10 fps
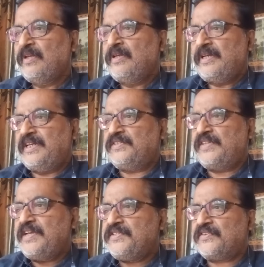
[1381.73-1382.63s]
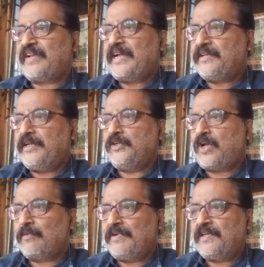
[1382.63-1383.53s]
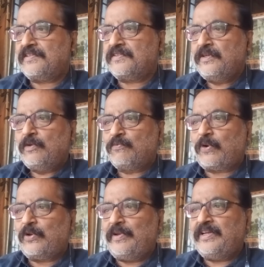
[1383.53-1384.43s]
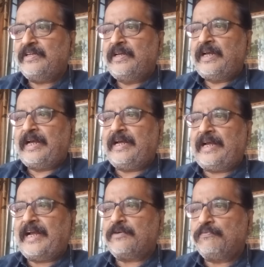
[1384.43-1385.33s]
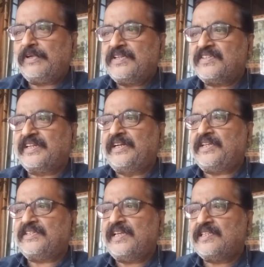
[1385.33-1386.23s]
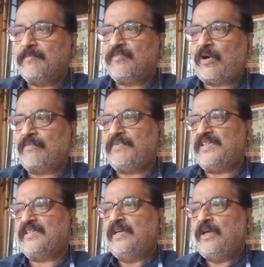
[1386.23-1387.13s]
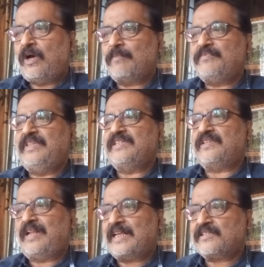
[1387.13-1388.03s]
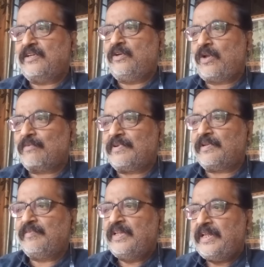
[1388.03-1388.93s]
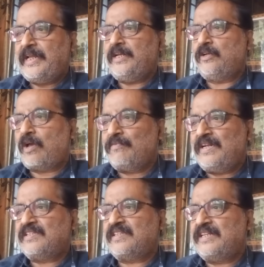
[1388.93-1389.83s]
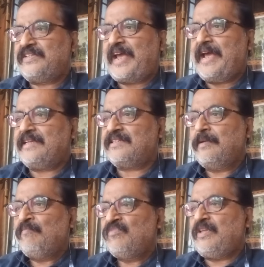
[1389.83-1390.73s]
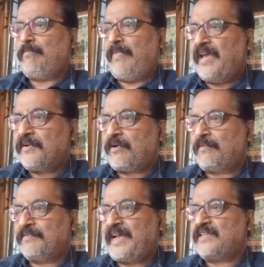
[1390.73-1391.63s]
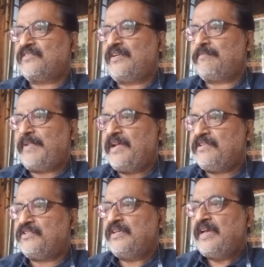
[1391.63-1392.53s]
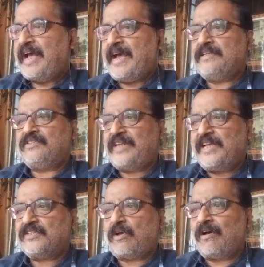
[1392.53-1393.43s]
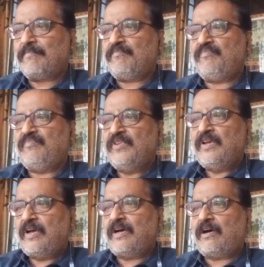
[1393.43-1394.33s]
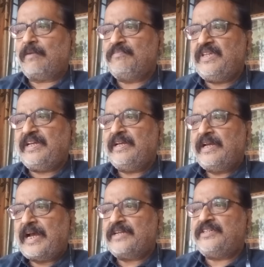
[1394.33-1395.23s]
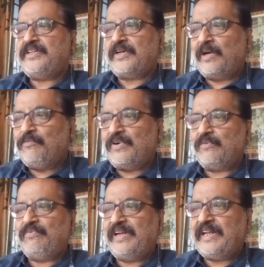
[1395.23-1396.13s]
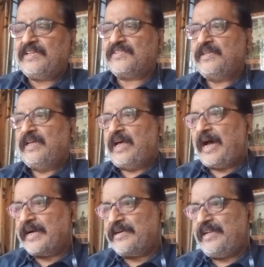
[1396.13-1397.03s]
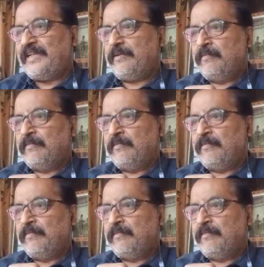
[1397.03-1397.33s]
He ceased writing novels following adverse criticism of this last novel. In novels such as The Mayor of Casterbridge and Taste of the Urban Village, Hardy